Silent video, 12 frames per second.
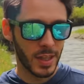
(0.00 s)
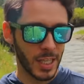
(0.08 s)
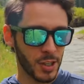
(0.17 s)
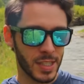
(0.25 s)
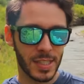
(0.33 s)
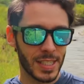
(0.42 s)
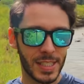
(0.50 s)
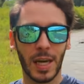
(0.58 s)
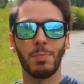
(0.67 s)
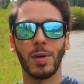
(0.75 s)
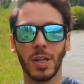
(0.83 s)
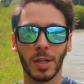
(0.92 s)
did they just
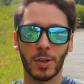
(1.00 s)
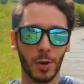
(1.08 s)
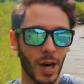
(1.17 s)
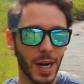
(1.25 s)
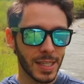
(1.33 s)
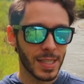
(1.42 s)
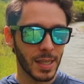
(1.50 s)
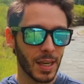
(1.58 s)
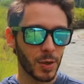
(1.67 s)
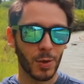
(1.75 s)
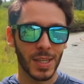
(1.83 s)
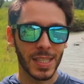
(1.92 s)
stumble across a,
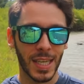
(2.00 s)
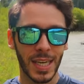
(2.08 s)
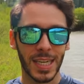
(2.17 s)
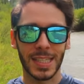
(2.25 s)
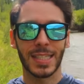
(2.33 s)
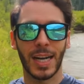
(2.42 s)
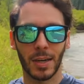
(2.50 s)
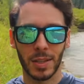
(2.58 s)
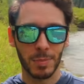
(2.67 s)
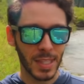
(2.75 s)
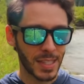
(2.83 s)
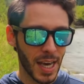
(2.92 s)
a grizzly and it scared
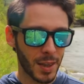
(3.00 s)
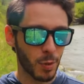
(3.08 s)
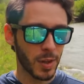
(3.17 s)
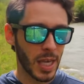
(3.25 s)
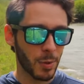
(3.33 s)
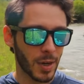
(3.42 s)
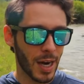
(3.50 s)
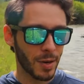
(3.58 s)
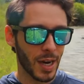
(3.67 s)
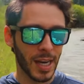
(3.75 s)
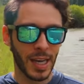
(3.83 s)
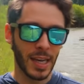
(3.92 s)
them to death while they were
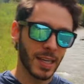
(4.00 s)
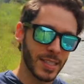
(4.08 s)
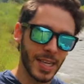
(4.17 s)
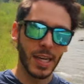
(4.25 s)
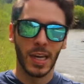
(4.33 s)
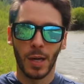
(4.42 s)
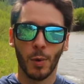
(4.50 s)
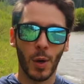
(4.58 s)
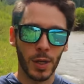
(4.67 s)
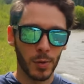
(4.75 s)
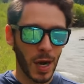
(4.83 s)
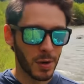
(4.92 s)
out hiking as they
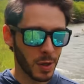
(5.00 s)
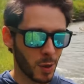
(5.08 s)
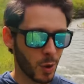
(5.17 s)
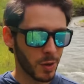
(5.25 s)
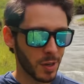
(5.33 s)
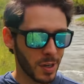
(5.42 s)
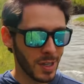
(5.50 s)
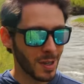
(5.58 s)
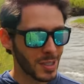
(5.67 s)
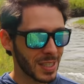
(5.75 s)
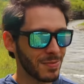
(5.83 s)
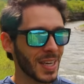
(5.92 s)
went around a corner? You
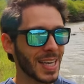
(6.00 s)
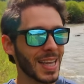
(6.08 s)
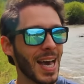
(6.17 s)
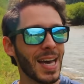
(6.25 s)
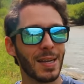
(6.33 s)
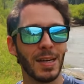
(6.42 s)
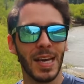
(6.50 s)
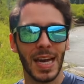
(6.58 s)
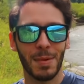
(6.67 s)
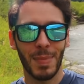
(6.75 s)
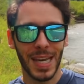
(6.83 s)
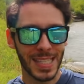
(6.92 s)
know, stuff like that. It,
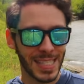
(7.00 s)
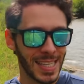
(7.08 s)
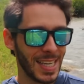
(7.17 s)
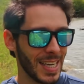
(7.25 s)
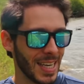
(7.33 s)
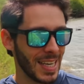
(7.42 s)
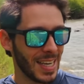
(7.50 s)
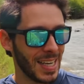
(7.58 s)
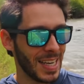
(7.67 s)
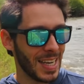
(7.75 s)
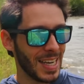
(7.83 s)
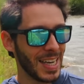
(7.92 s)
it makes
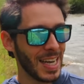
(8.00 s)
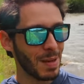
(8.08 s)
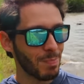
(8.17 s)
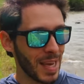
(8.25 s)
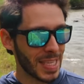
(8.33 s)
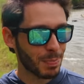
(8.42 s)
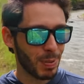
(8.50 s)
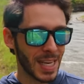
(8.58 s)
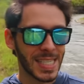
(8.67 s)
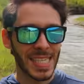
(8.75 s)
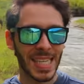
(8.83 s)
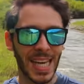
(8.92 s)
it makes
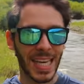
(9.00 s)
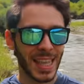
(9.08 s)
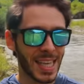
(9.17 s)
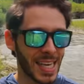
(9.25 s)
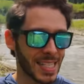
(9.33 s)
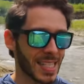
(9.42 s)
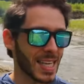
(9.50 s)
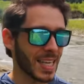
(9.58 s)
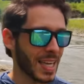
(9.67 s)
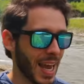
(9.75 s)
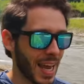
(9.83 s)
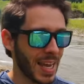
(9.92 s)
places like this that
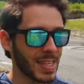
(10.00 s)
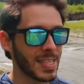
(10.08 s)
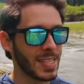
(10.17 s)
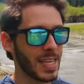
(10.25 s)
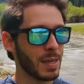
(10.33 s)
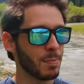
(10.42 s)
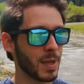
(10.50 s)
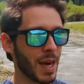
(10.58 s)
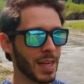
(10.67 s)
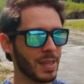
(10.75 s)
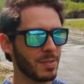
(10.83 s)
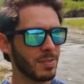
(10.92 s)
can seem
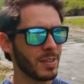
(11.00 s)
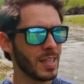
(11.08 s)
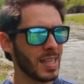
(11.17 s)
kind of